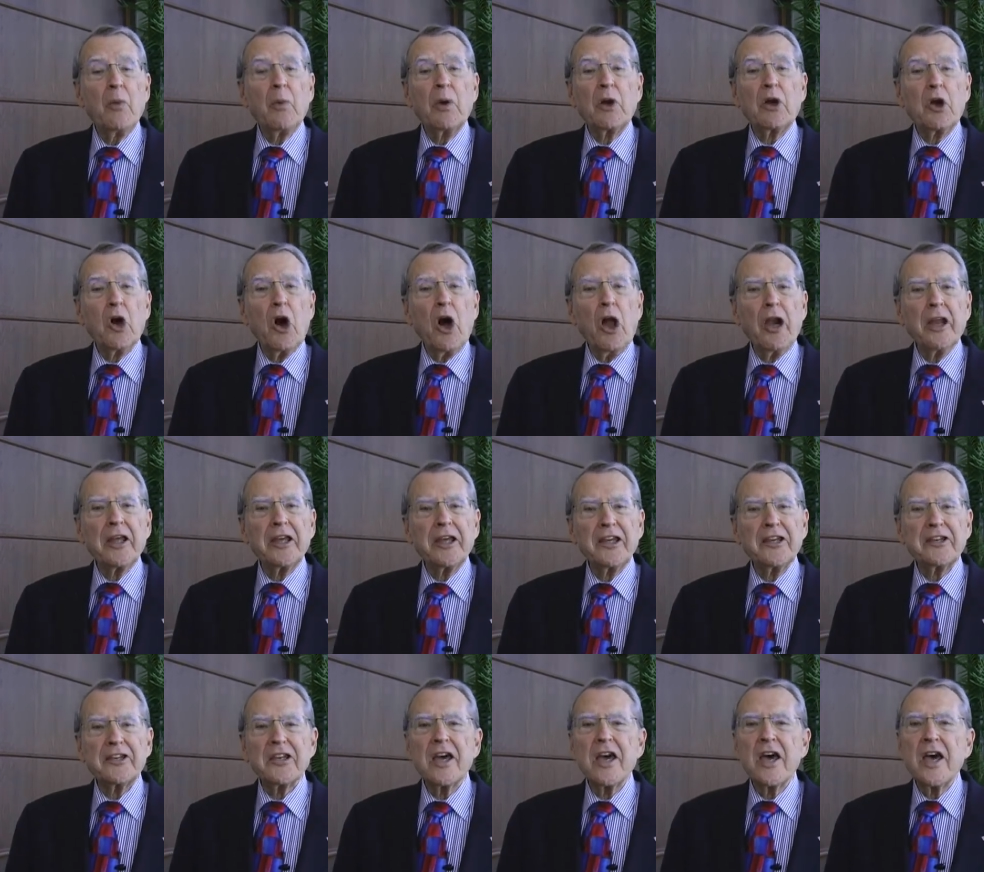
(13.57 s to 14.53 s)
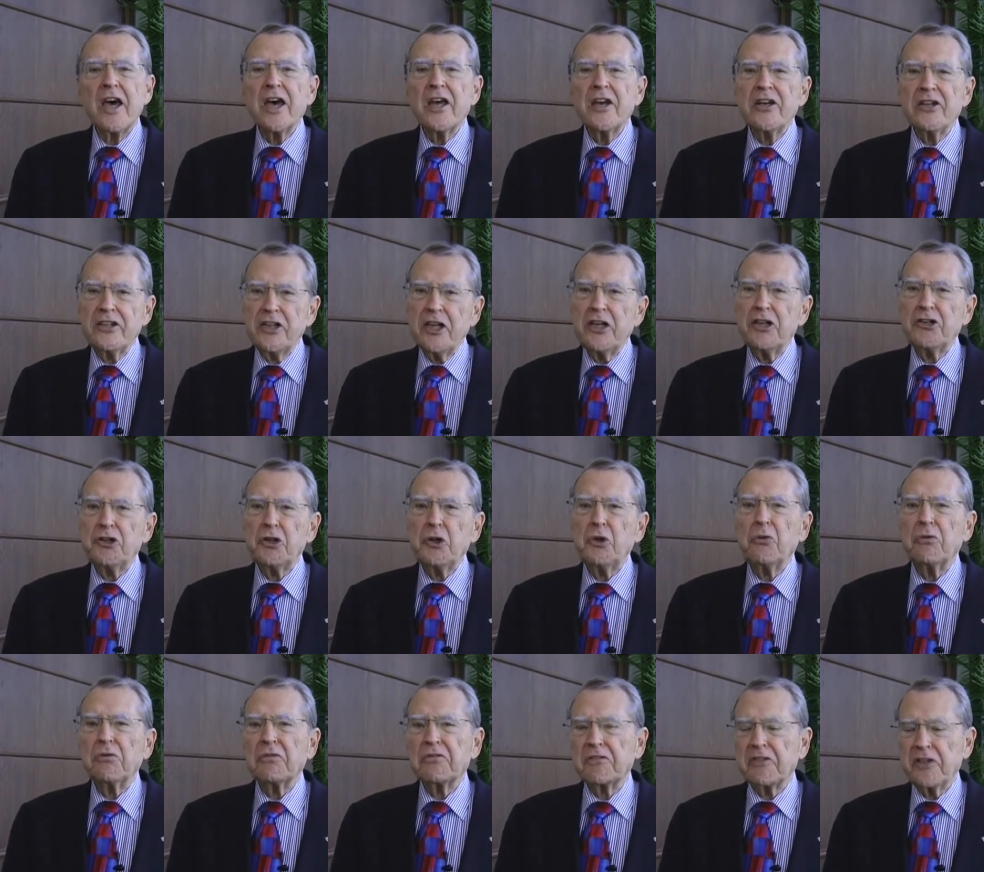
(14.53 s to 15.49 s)
We're calling it Did
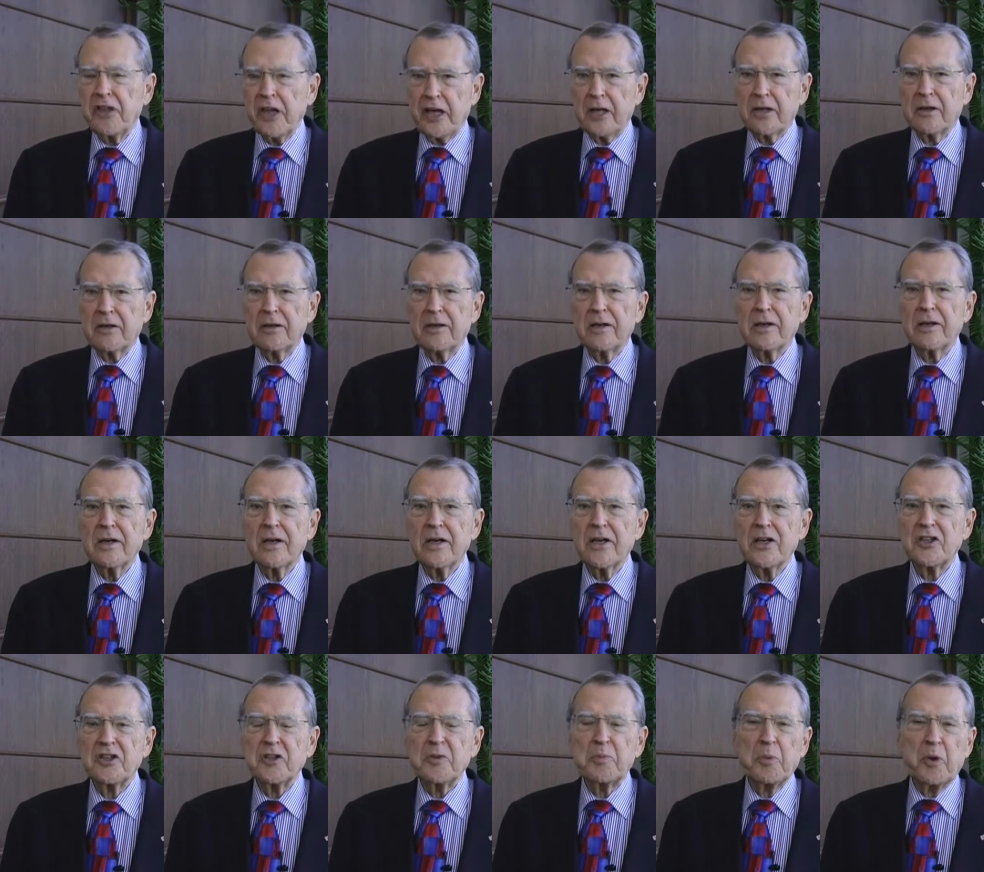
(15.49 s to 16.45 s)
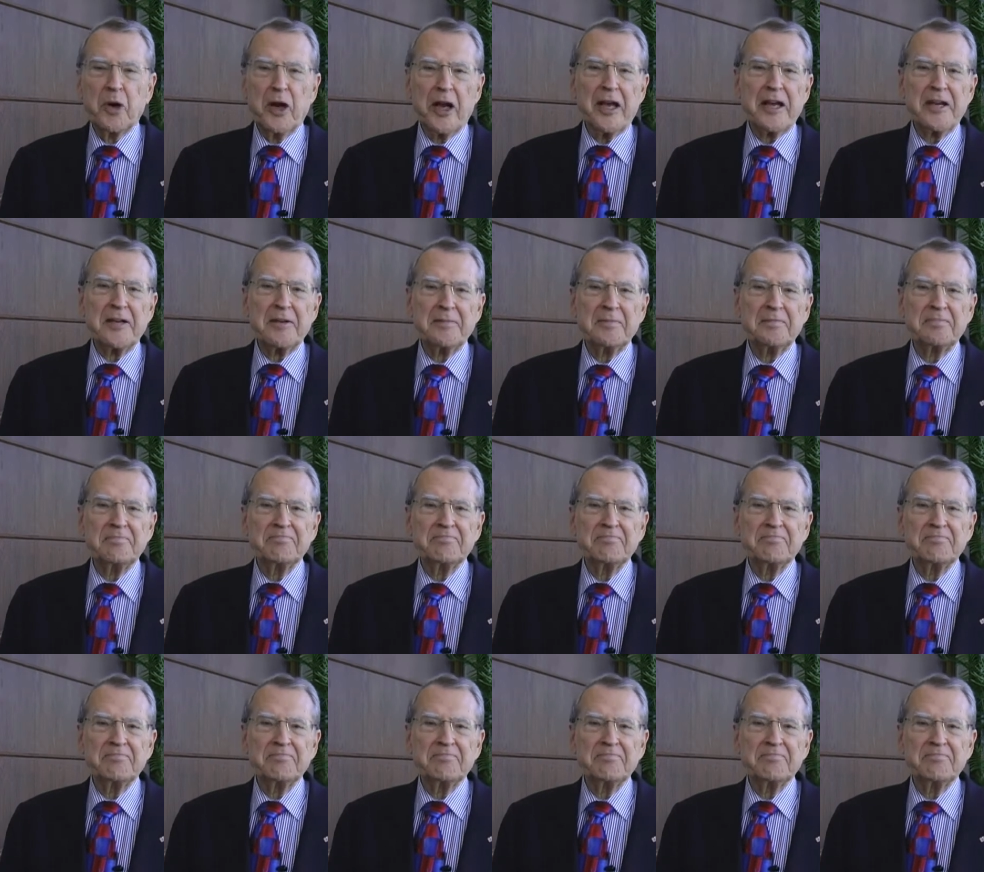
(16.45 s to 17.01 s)
You Think to Pray?